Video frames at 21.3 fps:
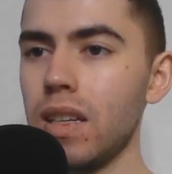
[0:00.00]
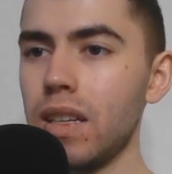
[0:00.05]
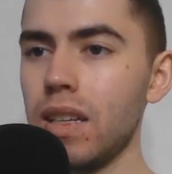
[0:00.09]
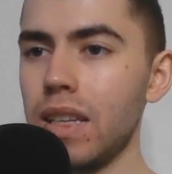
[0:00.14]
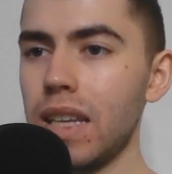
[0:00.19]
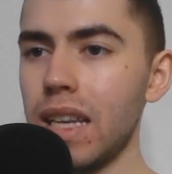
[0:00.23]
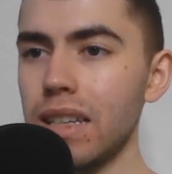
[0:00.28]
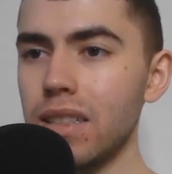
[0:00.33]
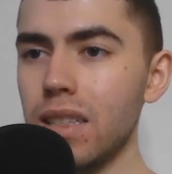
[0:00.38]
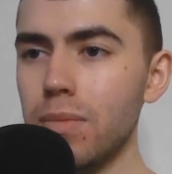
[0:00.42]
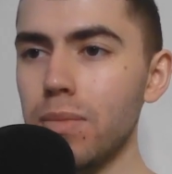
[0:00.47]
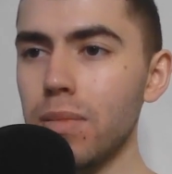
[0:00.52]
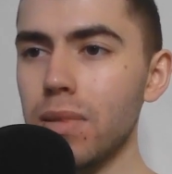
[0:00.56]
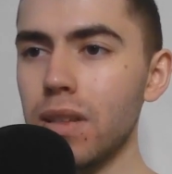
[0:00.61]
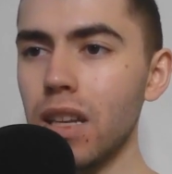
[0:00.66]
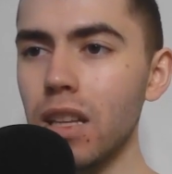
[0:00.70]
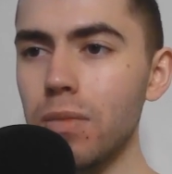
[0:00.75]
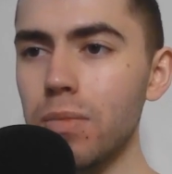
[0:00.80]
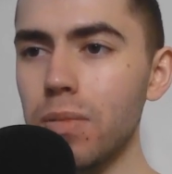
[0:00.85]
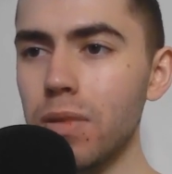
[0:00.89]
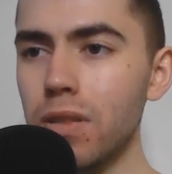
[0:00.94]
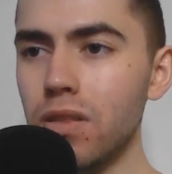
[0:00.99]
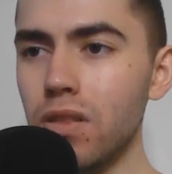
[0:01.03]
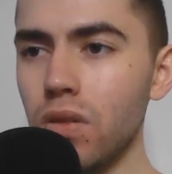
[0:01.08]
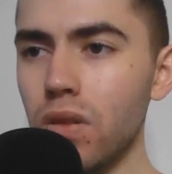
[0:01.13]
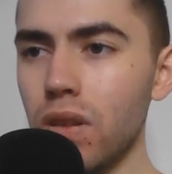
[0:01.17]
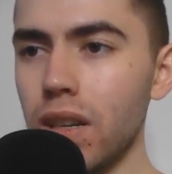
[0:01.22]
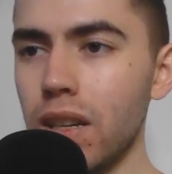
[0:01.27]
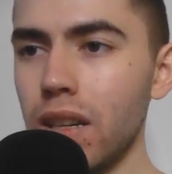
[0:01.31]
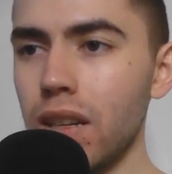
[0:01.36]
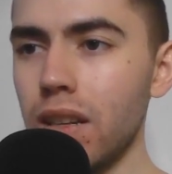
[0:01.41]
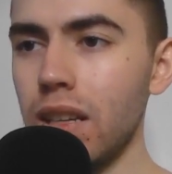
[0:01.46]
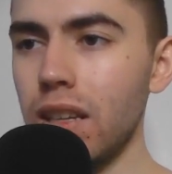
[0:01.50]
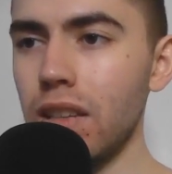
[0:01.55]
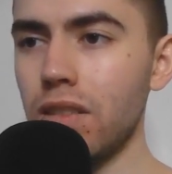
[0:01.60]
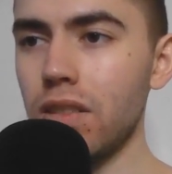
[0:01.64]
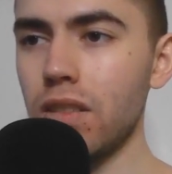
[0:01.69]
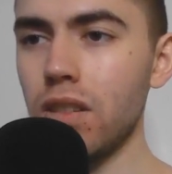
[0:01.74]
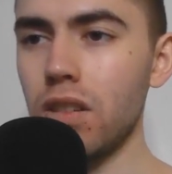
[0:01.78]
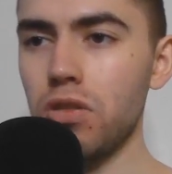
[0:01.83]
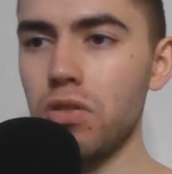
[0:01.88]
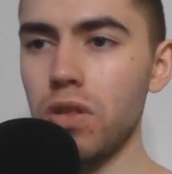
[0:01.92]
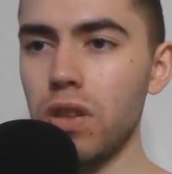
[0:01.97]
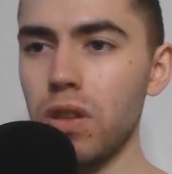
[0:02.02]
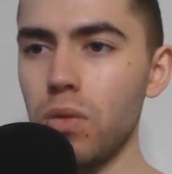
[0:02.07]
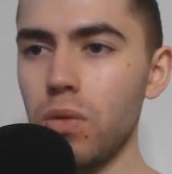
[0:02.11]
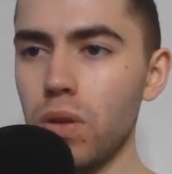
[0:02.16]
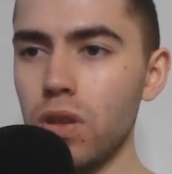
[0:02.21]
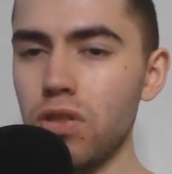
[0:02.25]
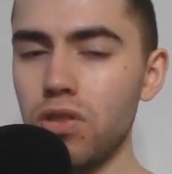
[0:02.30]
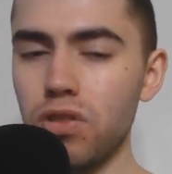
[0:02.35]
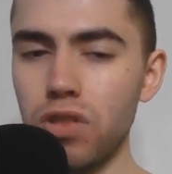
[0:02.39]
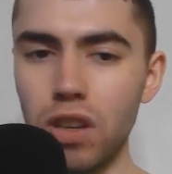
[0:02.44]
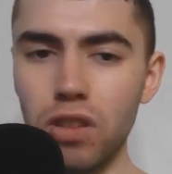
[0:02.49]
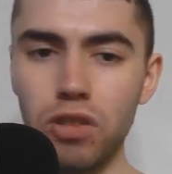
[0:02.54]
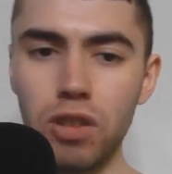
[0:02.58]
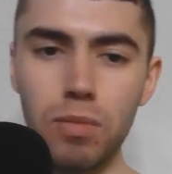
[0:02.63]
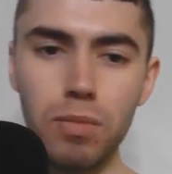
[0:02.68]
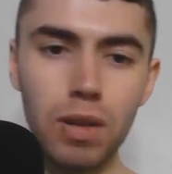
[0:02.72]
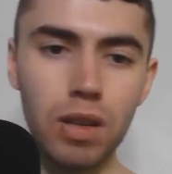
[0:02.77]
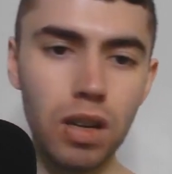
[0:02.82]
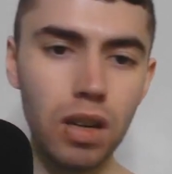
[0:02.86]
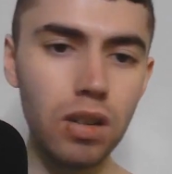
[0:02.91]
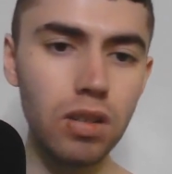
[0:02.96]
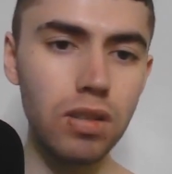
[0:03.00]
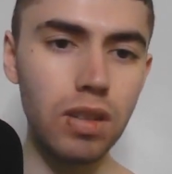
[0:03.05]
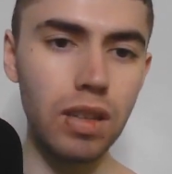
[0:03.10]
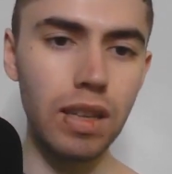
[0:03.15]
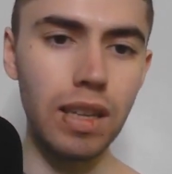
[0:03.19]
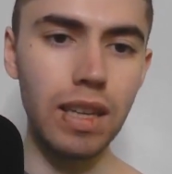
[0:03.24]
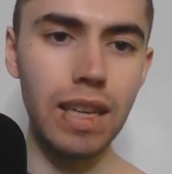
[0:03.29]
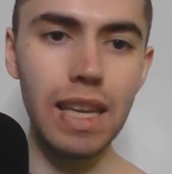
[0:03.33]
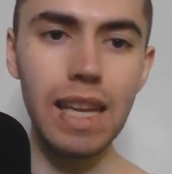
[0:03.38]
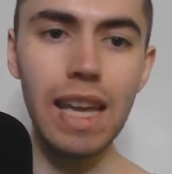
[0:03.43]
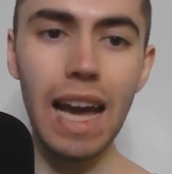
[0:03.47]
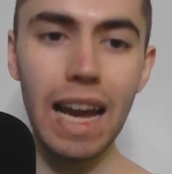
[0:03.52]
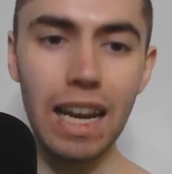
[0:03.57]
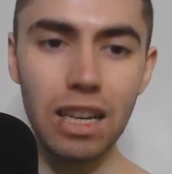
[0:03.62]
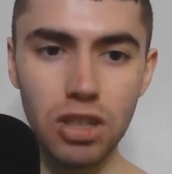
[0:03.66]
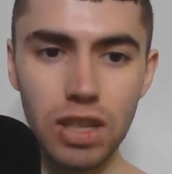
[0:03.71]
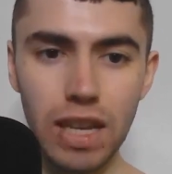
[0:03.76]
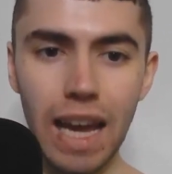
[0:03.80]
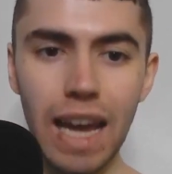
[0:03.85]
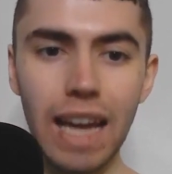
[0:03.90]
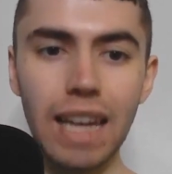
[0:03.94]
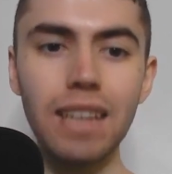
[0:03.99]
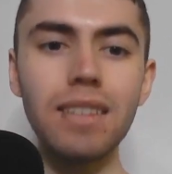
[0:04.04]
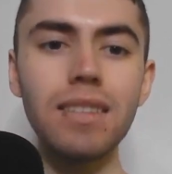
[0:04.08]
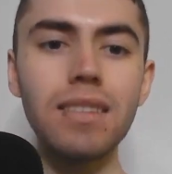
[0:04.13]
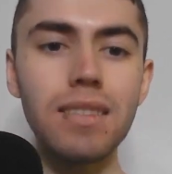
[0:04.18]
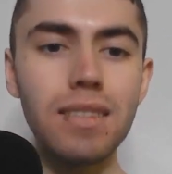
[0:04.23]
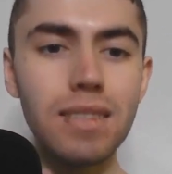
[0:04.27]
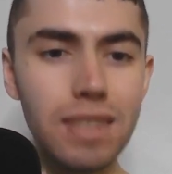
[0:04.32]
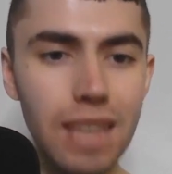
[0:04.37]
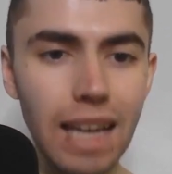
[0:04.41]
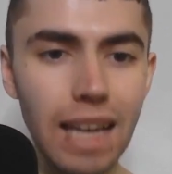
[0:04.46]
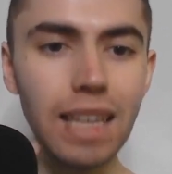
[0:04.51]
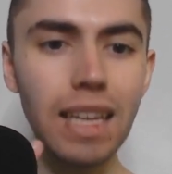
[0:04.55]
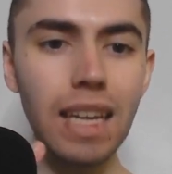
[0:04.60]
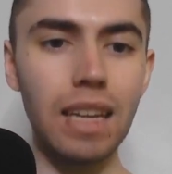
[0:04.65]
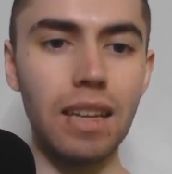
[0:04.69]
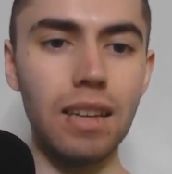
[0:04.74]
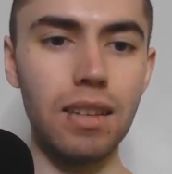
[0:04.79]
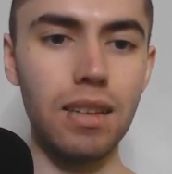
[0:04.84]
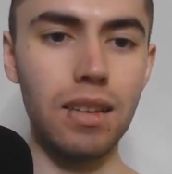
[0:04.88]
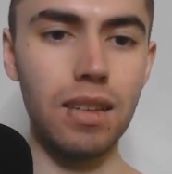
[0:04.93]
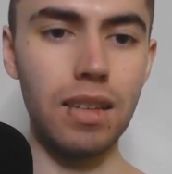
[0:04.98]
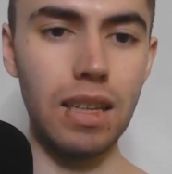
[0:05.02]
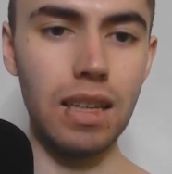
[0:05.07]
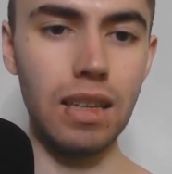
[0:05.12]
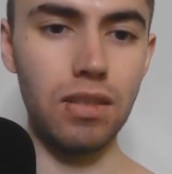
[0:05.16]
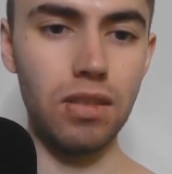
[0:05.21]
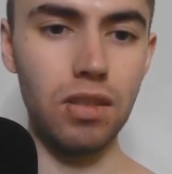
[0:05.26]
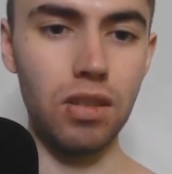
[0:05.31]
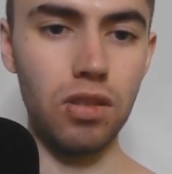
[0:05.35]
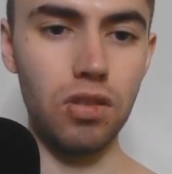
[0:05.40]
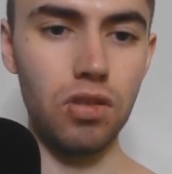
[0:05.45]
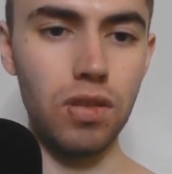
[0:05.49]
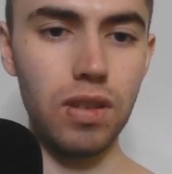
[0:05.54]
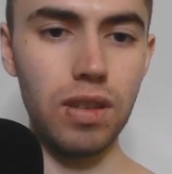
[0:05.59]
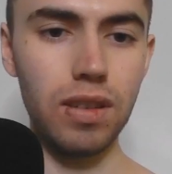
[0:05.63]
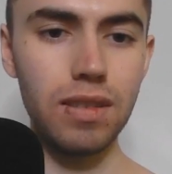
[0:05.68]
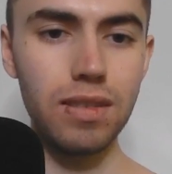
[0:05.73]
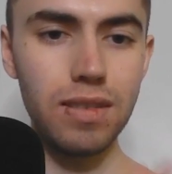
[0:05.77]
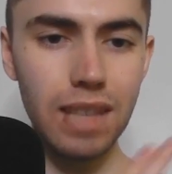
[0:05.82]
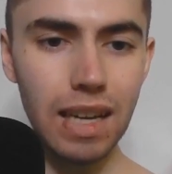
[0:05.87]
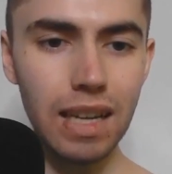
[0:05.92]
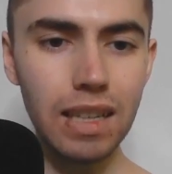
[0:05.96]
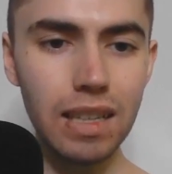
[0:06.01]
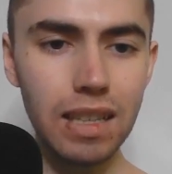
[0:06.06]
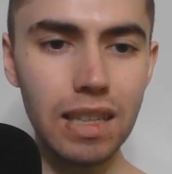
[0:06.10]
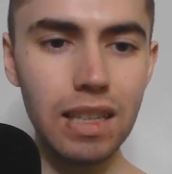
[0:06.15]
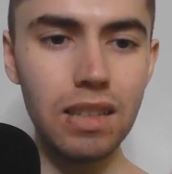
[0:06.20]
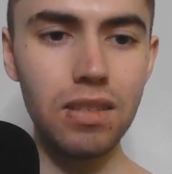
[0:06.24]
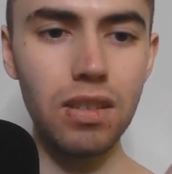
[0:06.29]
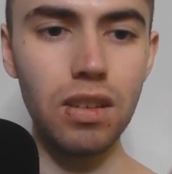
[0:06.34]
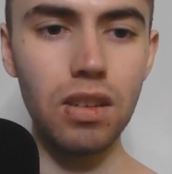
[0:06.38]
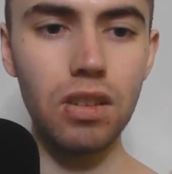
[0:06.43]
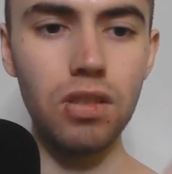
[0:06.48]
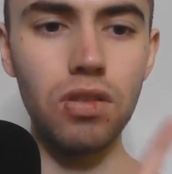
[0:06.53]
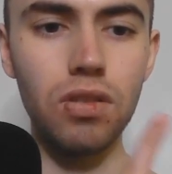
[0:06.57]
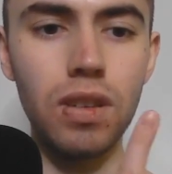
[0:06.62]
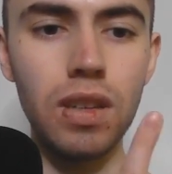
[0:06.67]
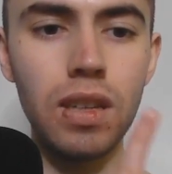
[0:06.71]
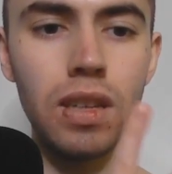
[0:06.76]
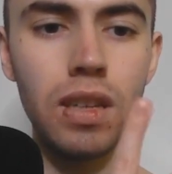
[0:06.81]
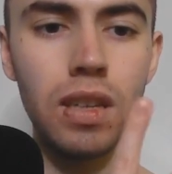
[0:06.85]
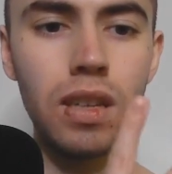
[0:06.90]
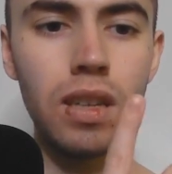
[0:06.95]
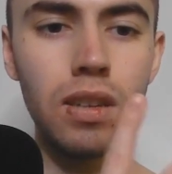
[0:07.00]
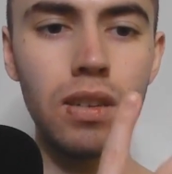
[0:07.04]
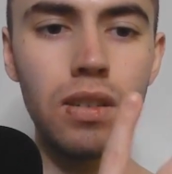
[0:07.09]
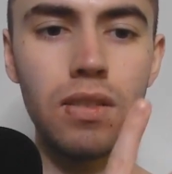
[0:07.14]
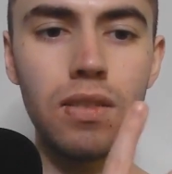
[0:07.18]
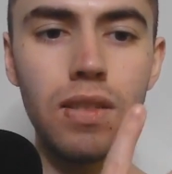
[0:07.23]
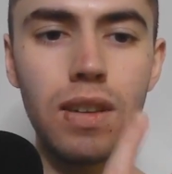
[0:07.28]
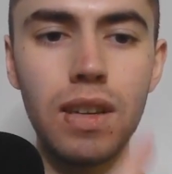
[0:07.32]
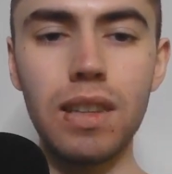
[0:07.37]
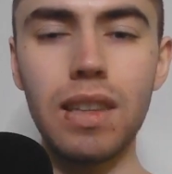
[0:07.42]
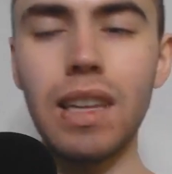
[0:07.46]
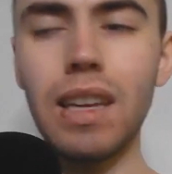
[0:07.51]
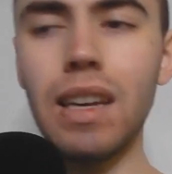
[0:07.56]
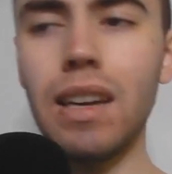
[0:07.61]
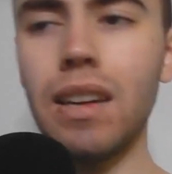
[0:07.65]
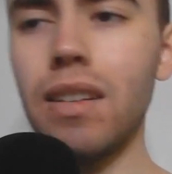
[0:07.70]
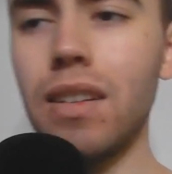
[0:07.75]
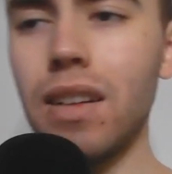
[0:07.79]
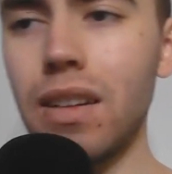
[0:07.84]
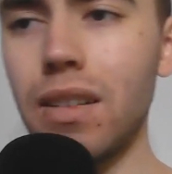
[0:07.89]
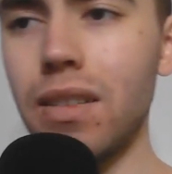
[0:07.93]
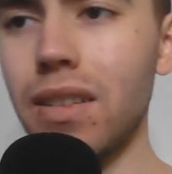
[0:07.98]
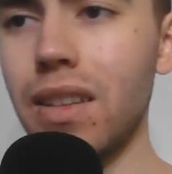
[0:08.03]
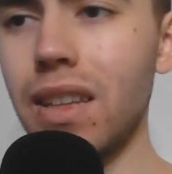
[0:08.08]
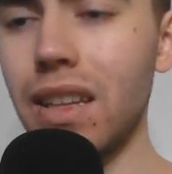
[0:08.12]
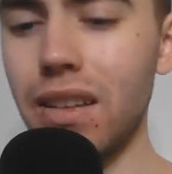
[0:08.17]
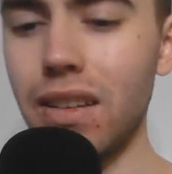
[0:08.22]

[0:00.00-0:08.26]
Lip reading: Next up, another person who had knee surgery was J.J. McCarthy. He actually had his second knee surgery. Right there.